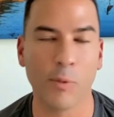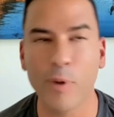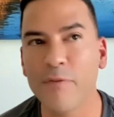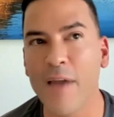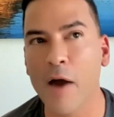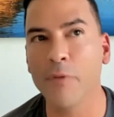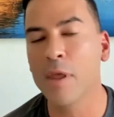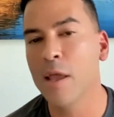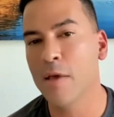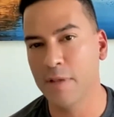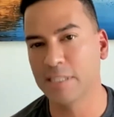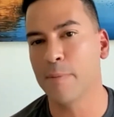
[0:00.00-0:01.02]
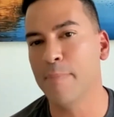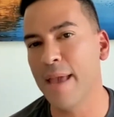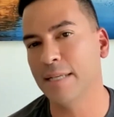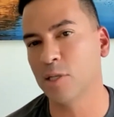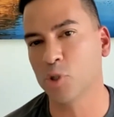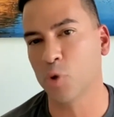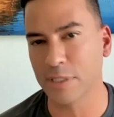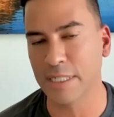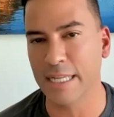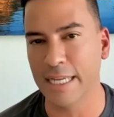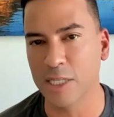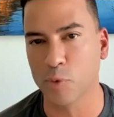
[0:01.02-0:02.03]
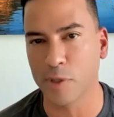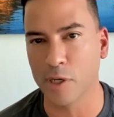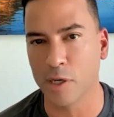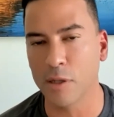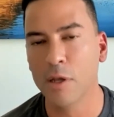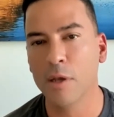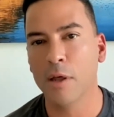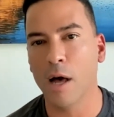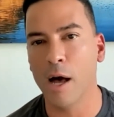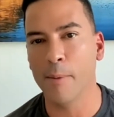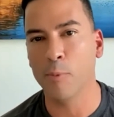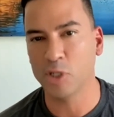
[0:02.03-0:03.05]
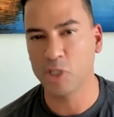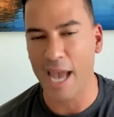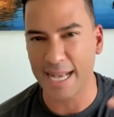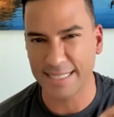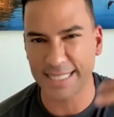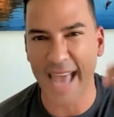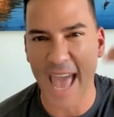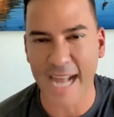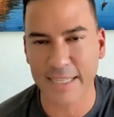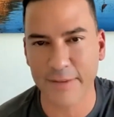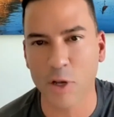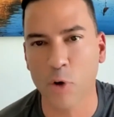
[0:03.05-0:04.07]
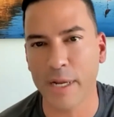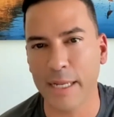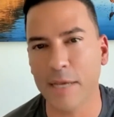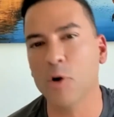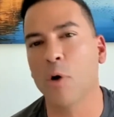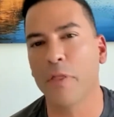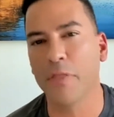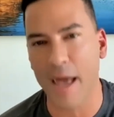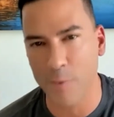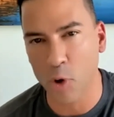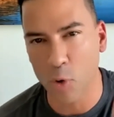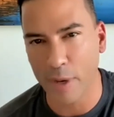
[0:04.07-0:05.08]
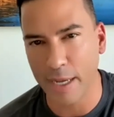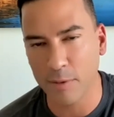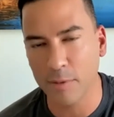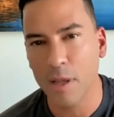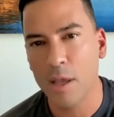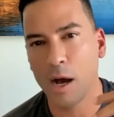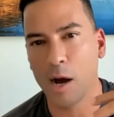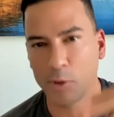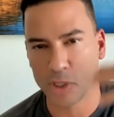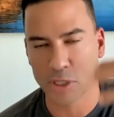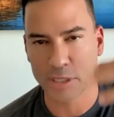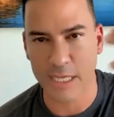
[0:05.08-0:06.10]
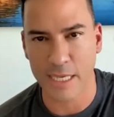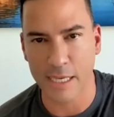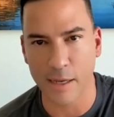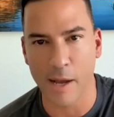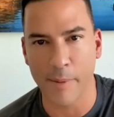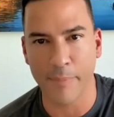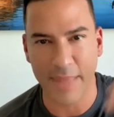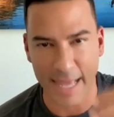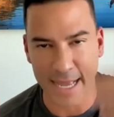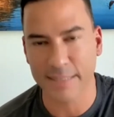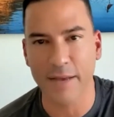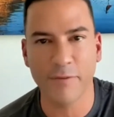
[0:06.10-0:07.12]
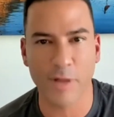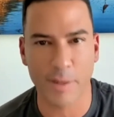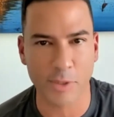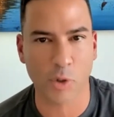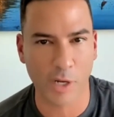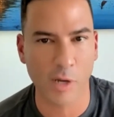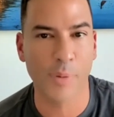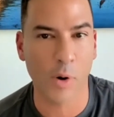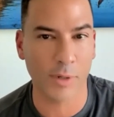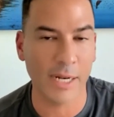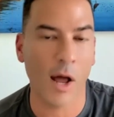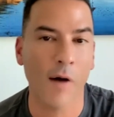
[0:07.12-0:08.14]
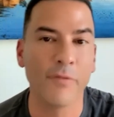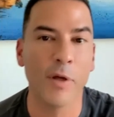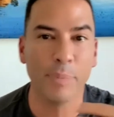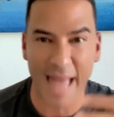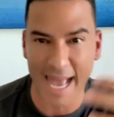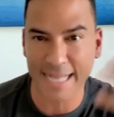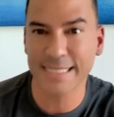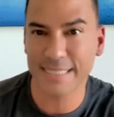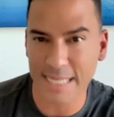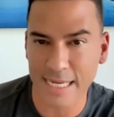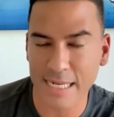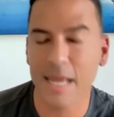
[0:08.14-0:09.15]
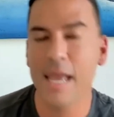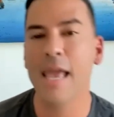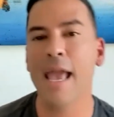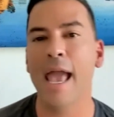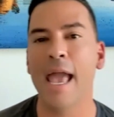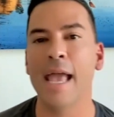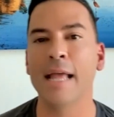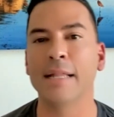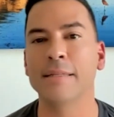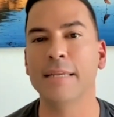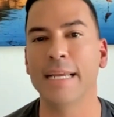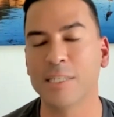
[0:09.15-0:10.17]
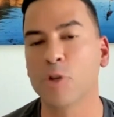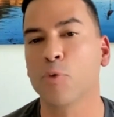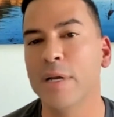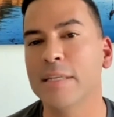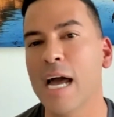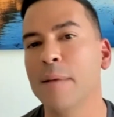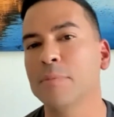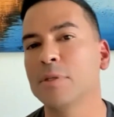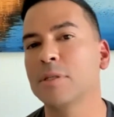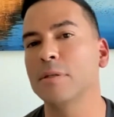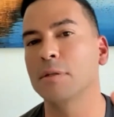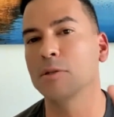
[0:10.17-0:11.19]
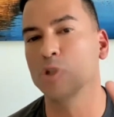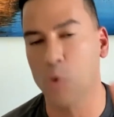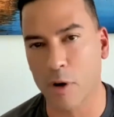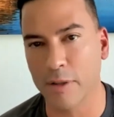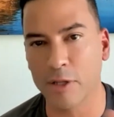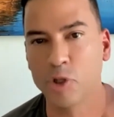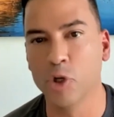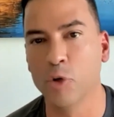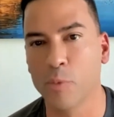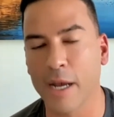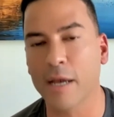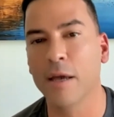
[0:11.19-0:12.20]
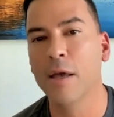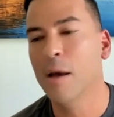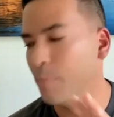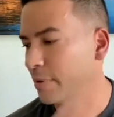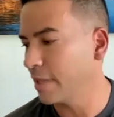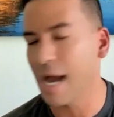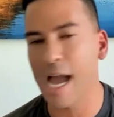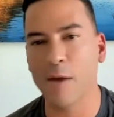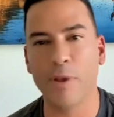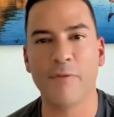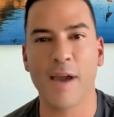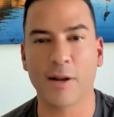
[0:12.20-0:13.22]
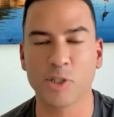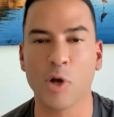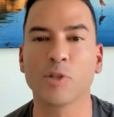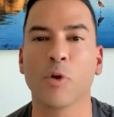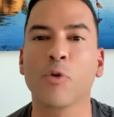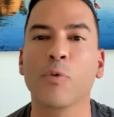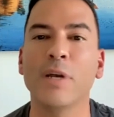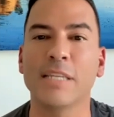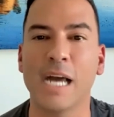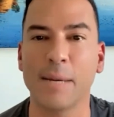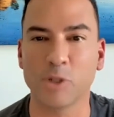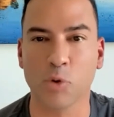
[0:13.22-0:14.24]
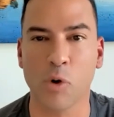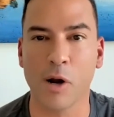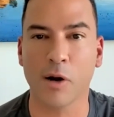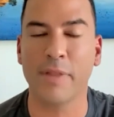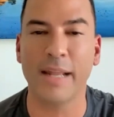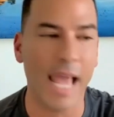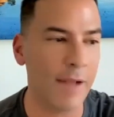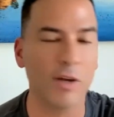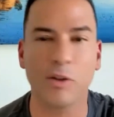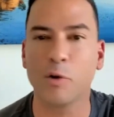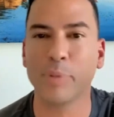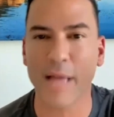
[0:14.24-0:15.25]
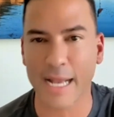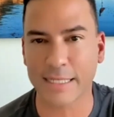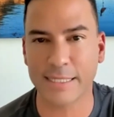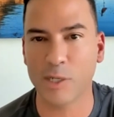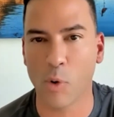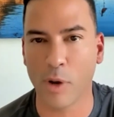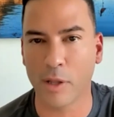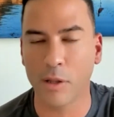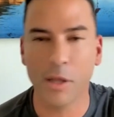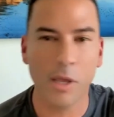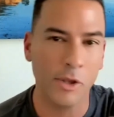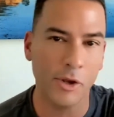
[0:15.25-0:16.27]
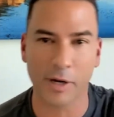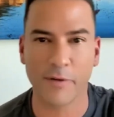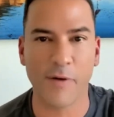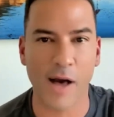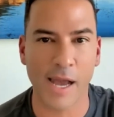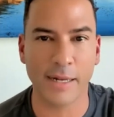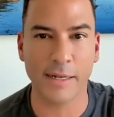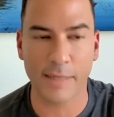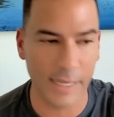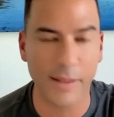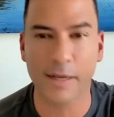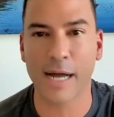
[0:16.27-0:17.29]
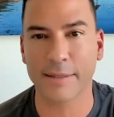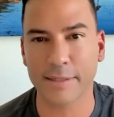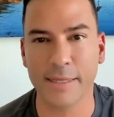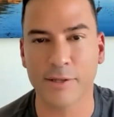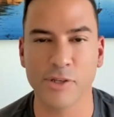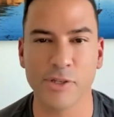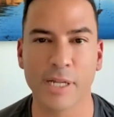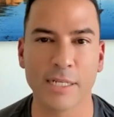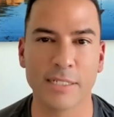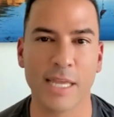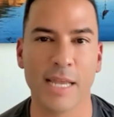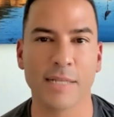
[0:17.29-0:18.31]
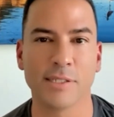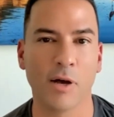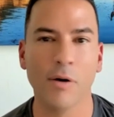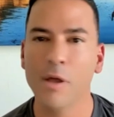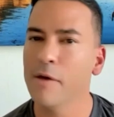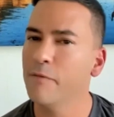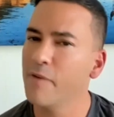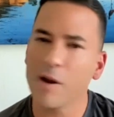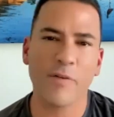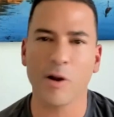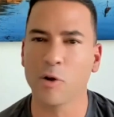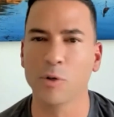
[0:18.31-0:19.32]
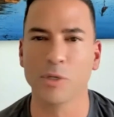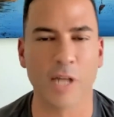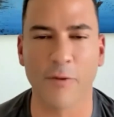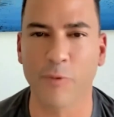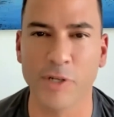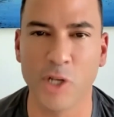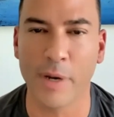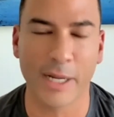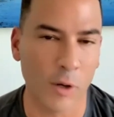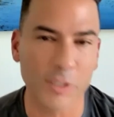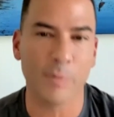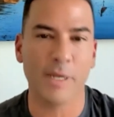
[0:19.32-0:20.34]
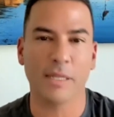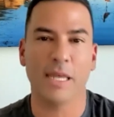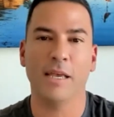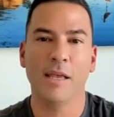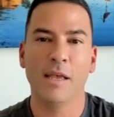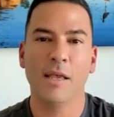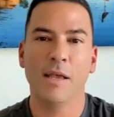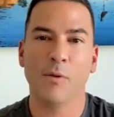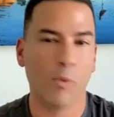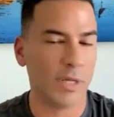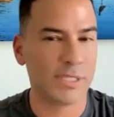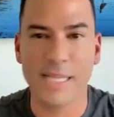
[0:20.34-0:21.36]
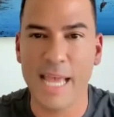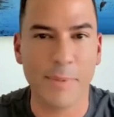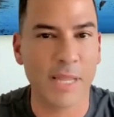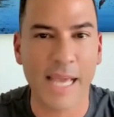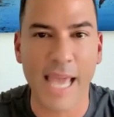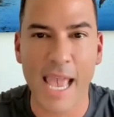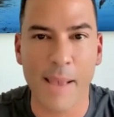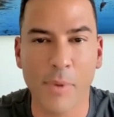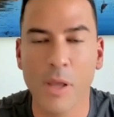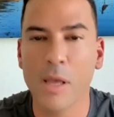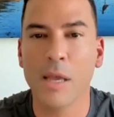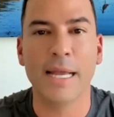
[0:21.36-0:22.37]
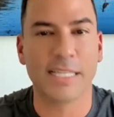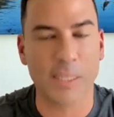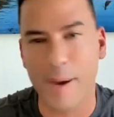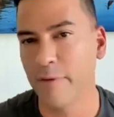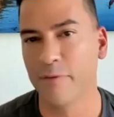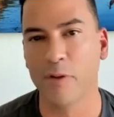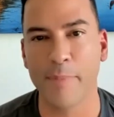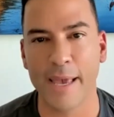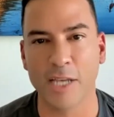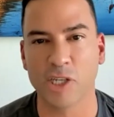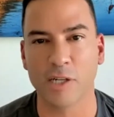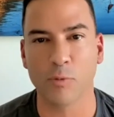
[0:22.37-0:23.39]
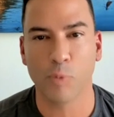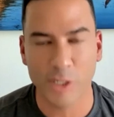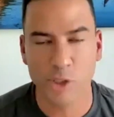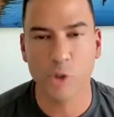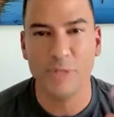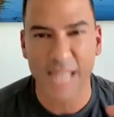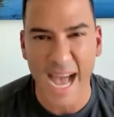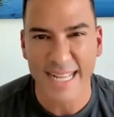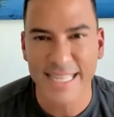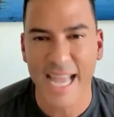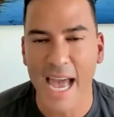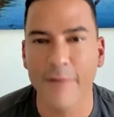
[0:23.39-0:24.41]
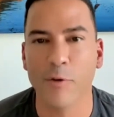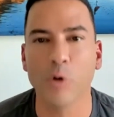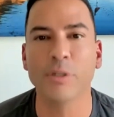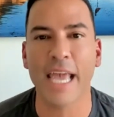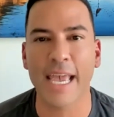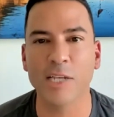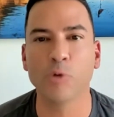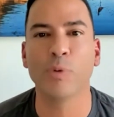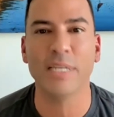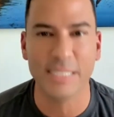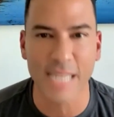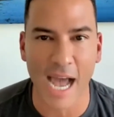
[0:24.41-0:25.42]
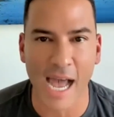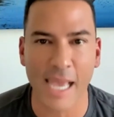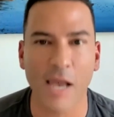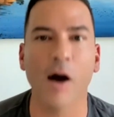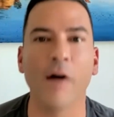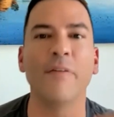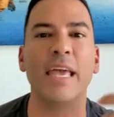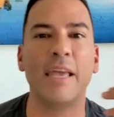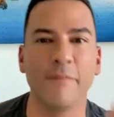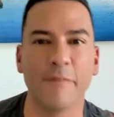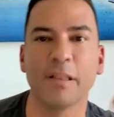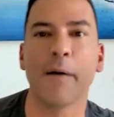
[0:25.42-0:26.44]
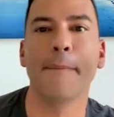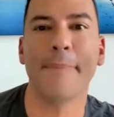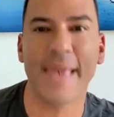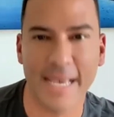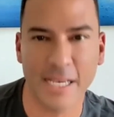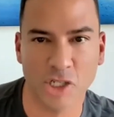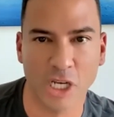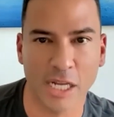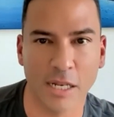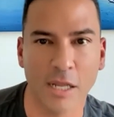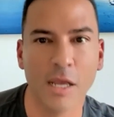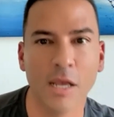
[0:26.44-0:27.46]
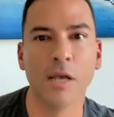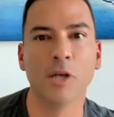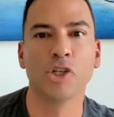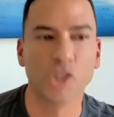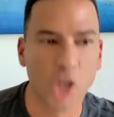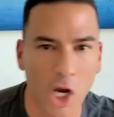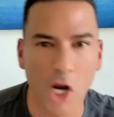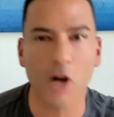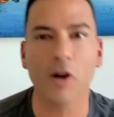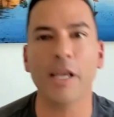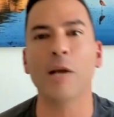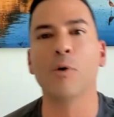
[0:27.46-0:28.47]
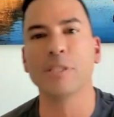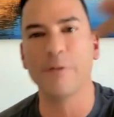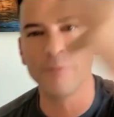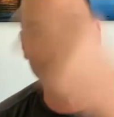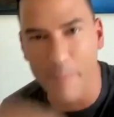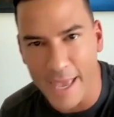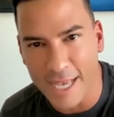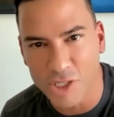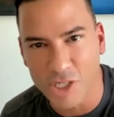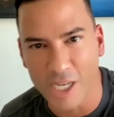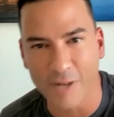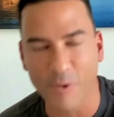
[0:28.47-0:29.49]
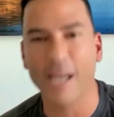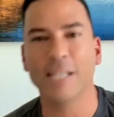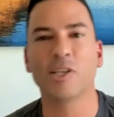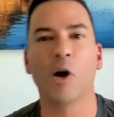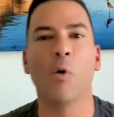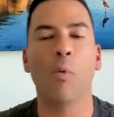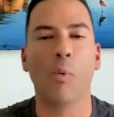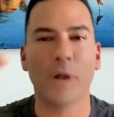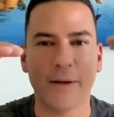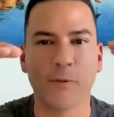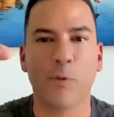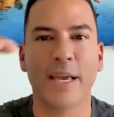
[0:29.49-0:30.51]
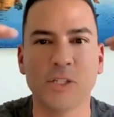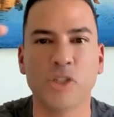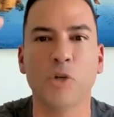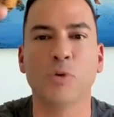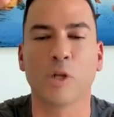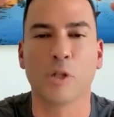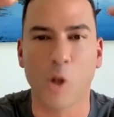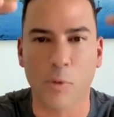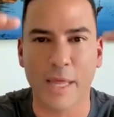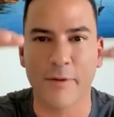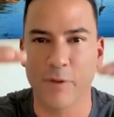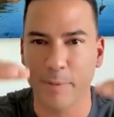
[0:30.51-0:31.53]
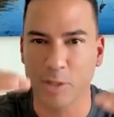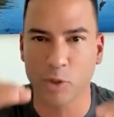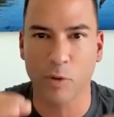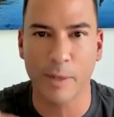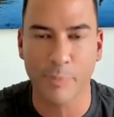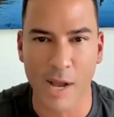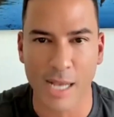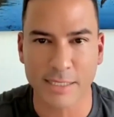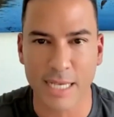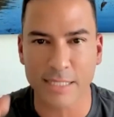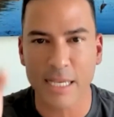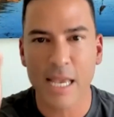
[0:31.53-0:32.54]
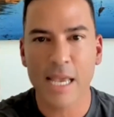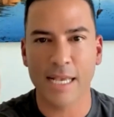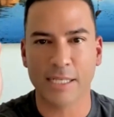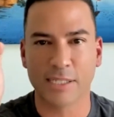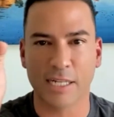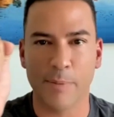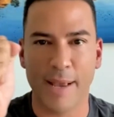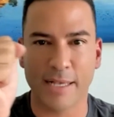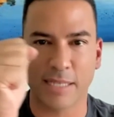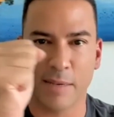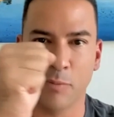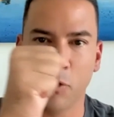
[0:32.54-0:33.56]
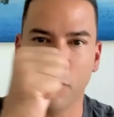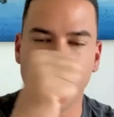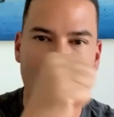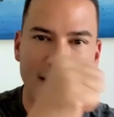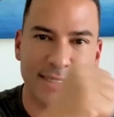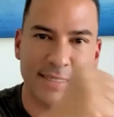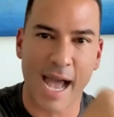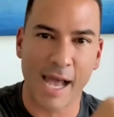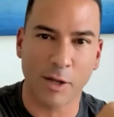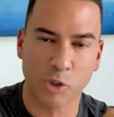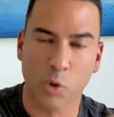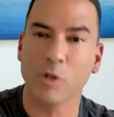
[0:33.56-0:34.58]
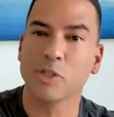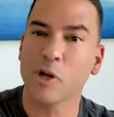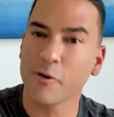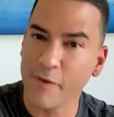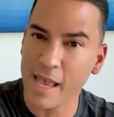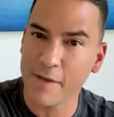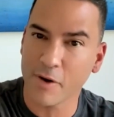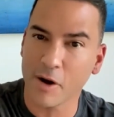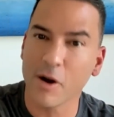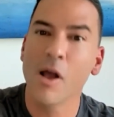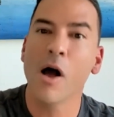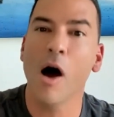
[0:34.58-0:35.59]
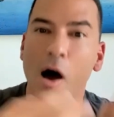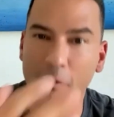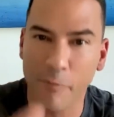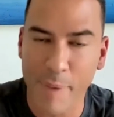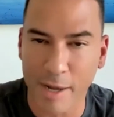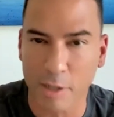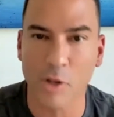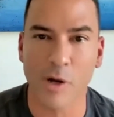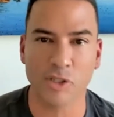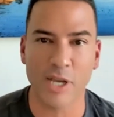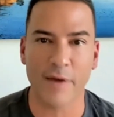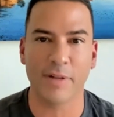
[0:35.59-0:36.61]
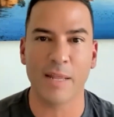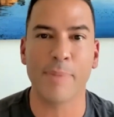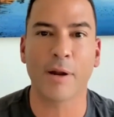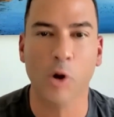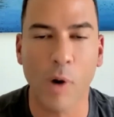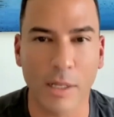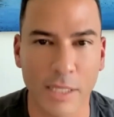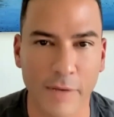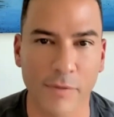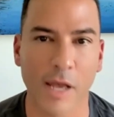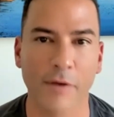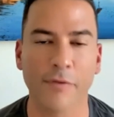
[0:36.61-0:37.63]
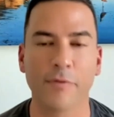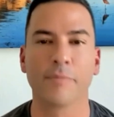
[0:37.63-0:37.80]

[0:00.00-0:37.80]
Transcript: We found this amazing source in Israel, which has this active ingredient called thymoquin, which is the anti-inflammatory component of the black seed. And it's 3 times stronger than turmeric, but the kind we found is also 3 times stronger than every other black seed oil you're going to find in the continental United States. So very, very cool stuff we're doing. And ultimately, what's the name of the game? It's about inflammation. We do not die of old age. We die of inflammation. Sugar equals inflammation, right? So whatever we can do to lower that inflammatory process is going to basically move that dial towards our favor of better longevity, better quality of life.